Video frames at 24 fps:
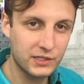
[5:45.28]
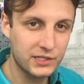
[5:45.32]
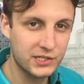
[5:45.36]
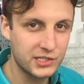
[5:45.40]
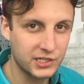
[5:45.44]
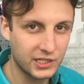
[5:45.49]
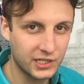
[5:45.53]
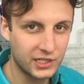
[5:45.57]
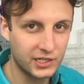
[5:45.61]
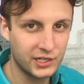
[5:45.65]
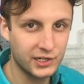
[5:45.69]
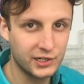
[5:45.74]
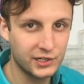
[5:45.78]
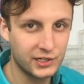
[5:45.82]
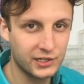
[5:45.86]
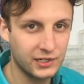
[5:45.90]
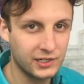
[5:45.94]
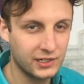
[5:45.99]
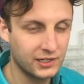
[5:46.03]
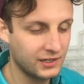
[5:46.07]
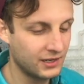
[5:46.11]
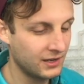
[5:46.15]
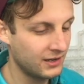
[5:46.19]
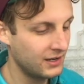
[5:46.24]

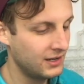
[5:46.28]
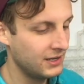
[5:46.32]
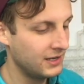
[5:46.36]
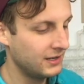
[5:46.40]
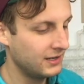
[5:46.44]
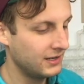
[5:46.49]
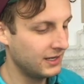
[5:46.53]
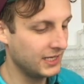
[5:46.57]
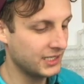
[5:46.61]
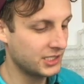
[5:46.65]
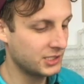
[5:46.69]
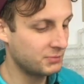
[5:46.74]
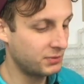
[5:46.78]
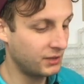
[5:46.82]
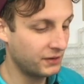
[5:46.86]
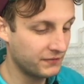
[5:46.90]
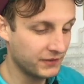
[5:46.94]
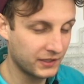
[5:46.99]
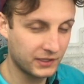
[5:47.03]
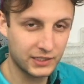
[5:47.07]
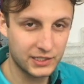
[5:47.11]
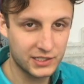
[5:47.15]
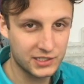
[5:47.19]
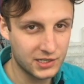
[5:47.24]
secure. It's
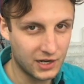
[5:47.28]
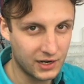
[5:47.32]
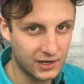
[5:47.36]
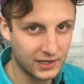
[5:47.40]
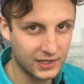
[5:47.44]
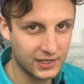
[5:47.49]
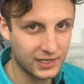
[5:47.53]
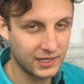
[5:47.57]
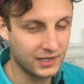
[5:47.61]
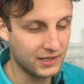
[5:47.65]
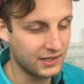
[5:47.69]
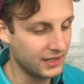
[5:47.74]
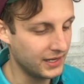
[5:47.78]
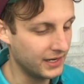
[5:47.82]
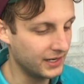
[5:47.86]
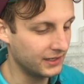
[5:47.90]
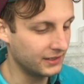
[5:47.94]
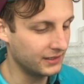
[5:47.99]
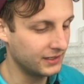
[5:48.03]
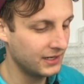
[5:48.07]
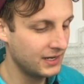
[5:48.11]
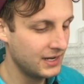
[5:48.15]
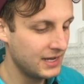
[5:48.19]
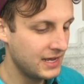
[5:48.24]
perfectly dark in
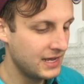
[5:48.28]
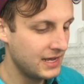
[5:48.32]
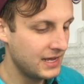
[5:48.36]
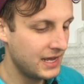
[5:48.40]
there.